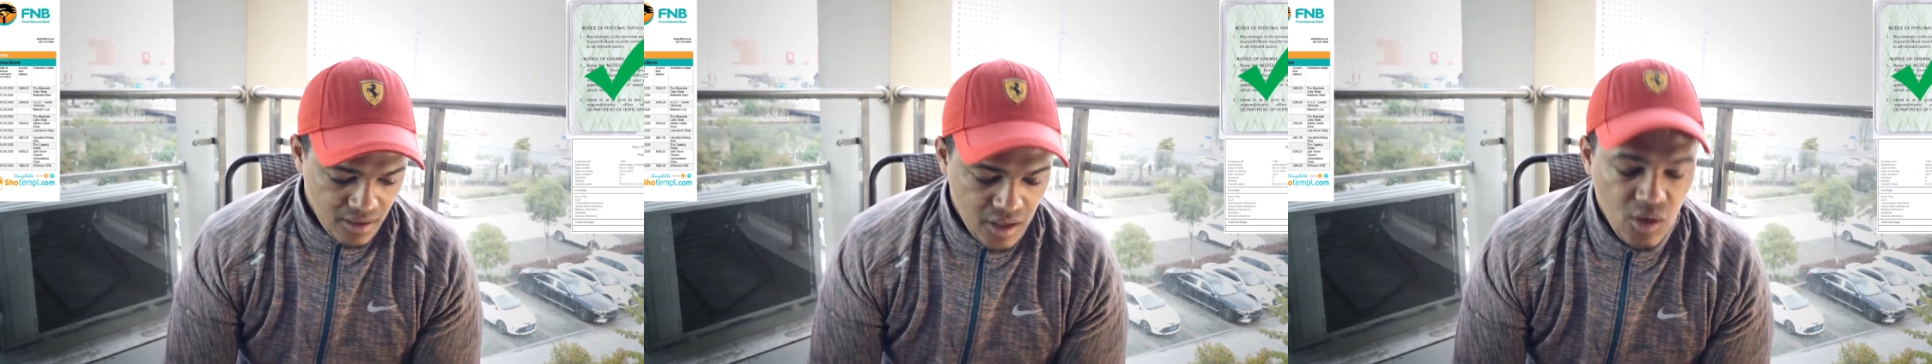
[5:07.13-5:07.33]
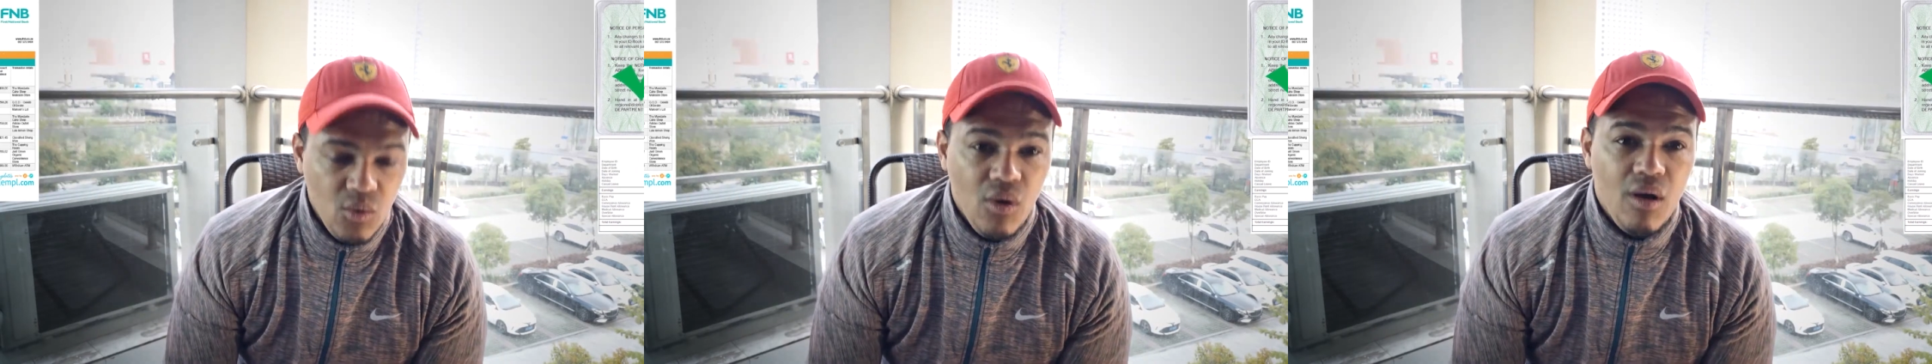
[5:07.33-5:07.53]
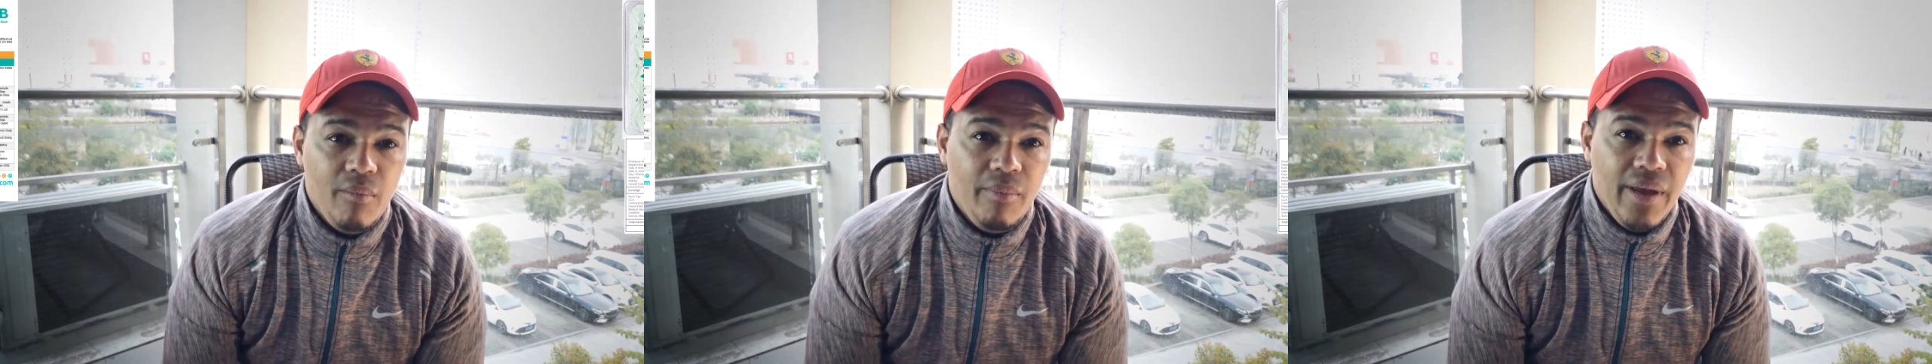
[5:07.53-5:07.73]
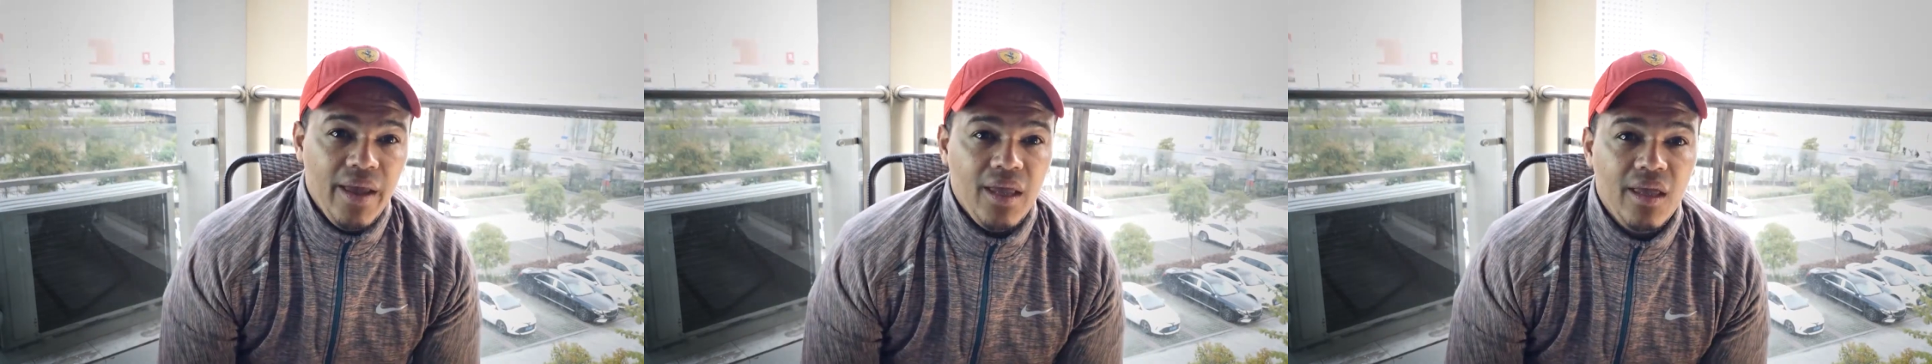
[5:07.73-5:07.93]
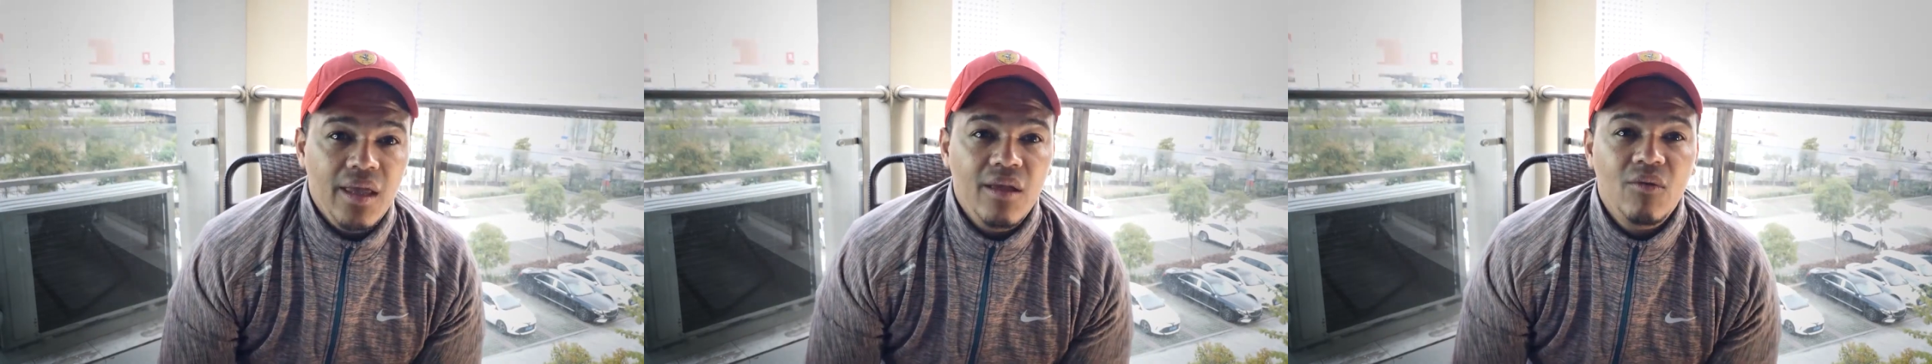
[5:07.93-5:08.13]
you are
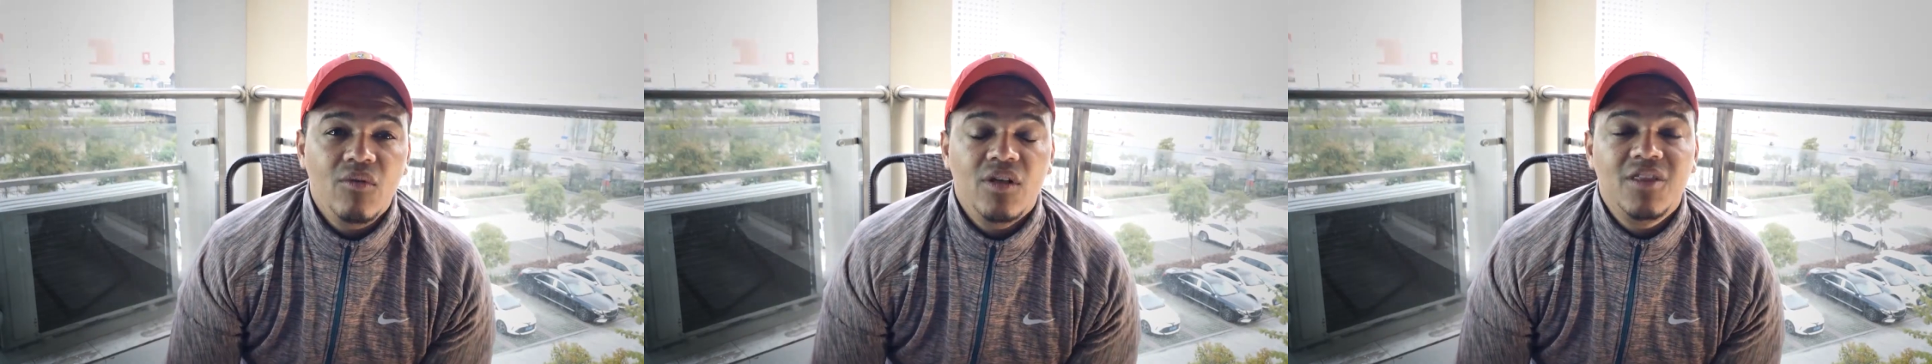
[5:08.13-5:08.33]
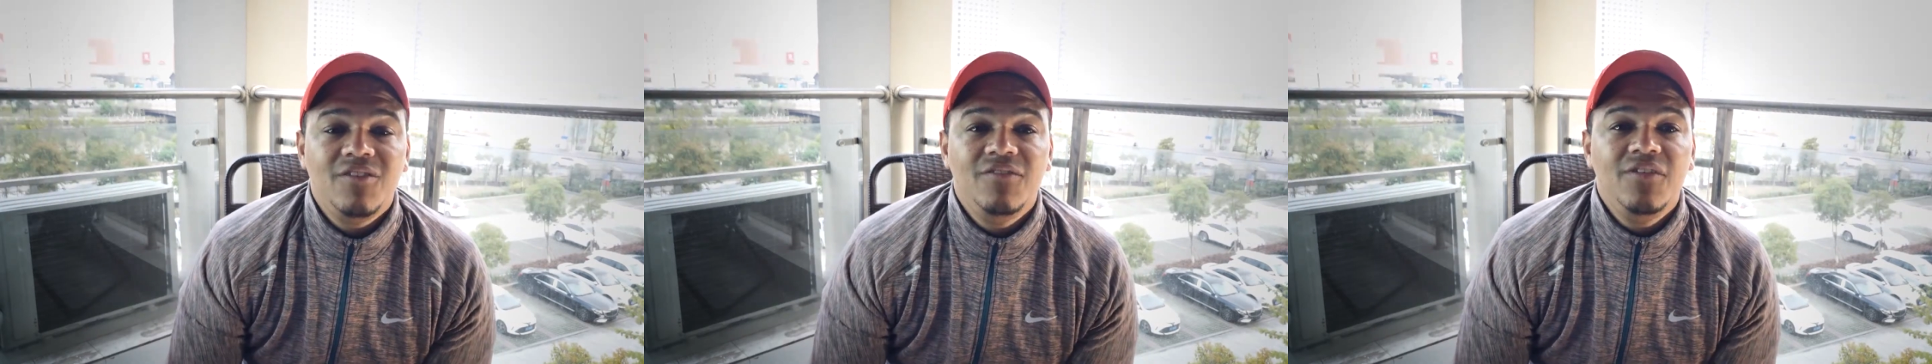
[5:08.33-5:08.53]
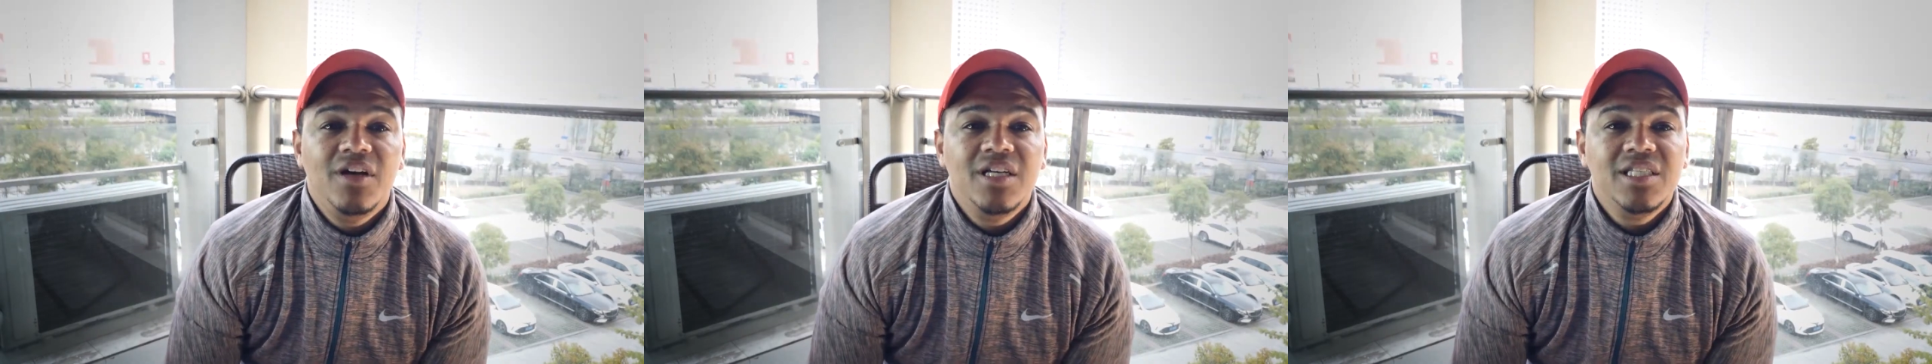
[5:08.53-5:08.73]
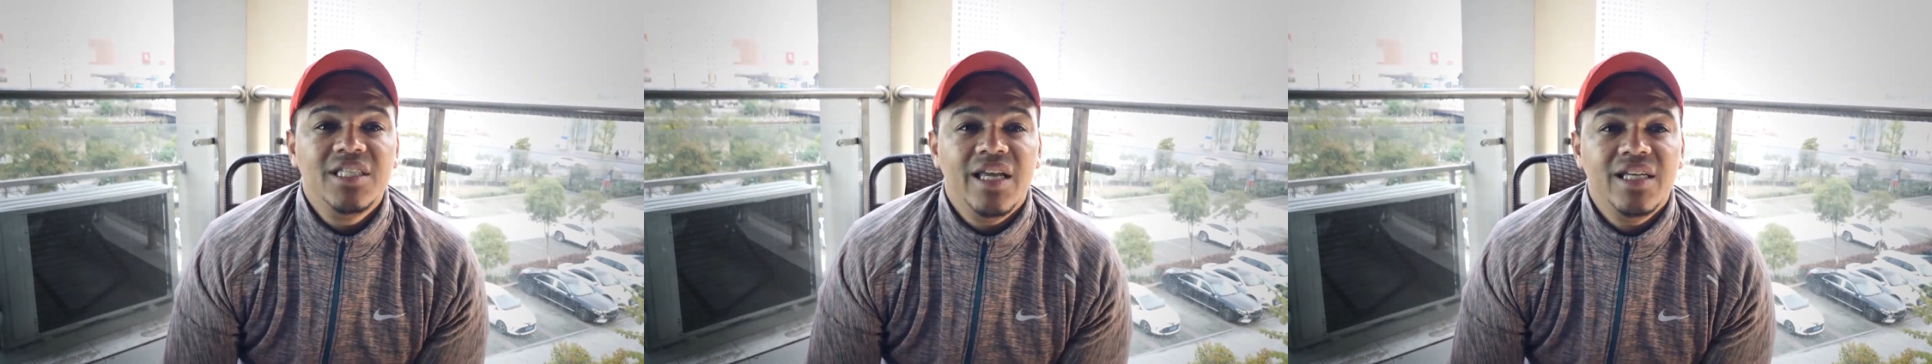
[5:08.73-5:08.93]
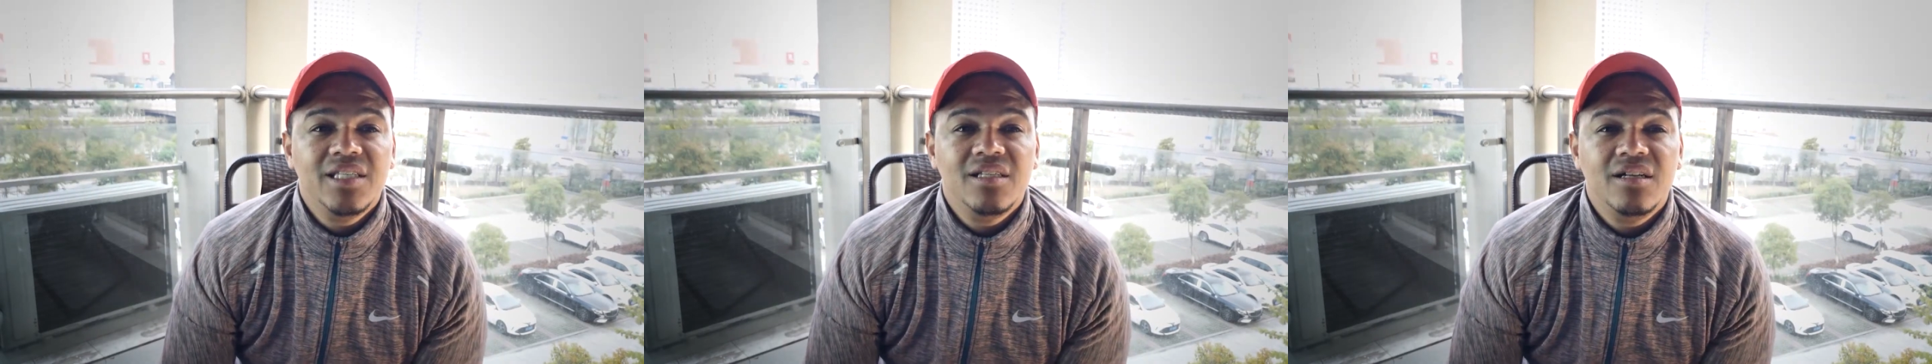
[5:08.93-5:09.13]
banking with First
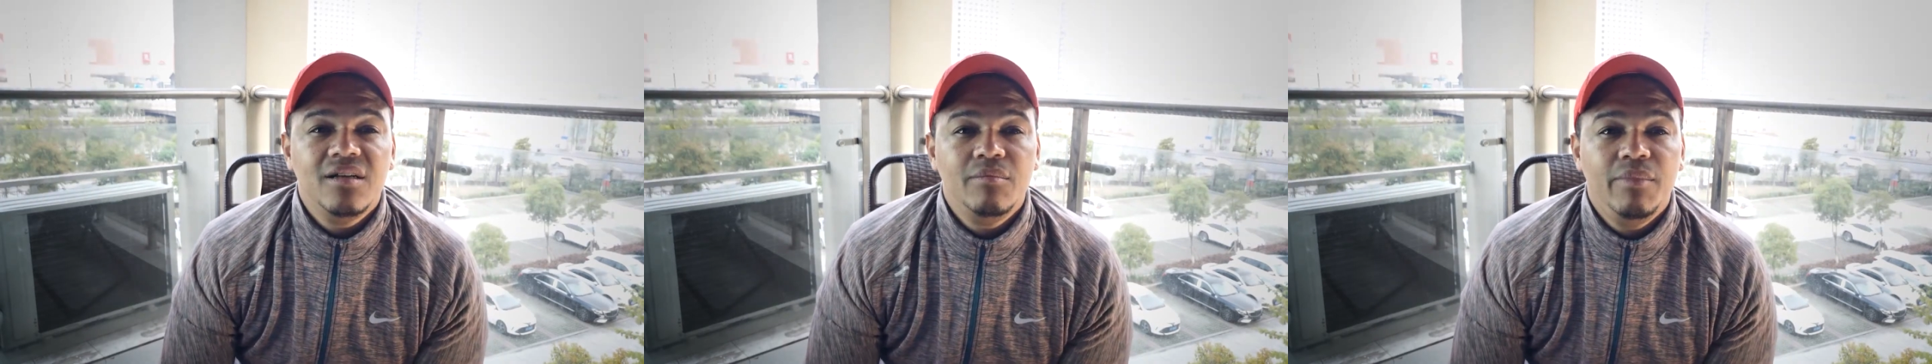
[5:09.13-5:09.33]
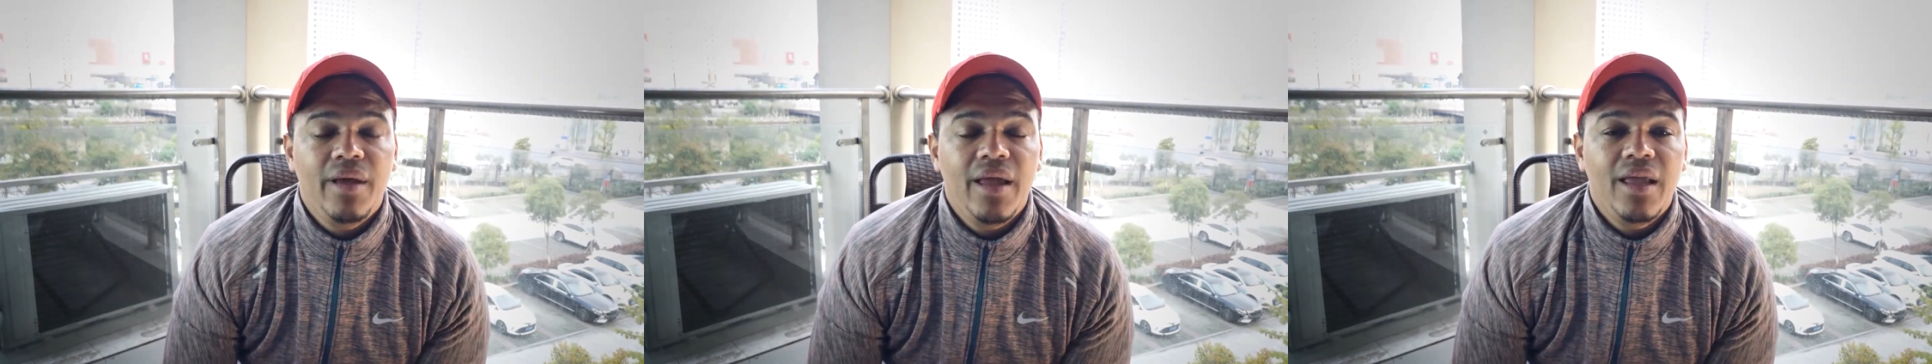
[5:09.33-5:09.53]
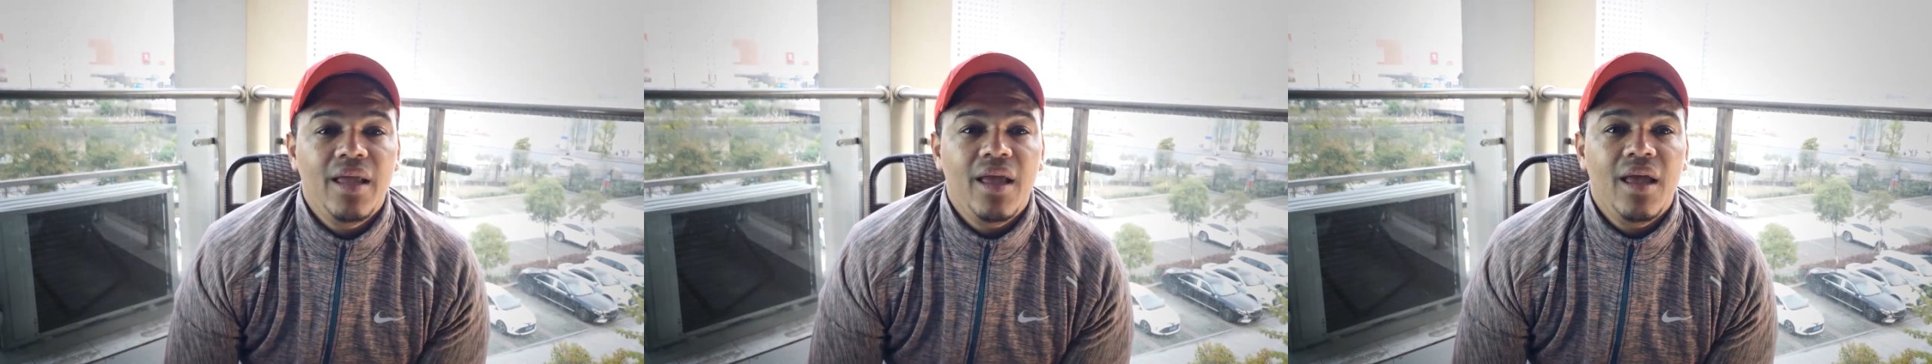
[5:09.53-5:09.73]
National Bank,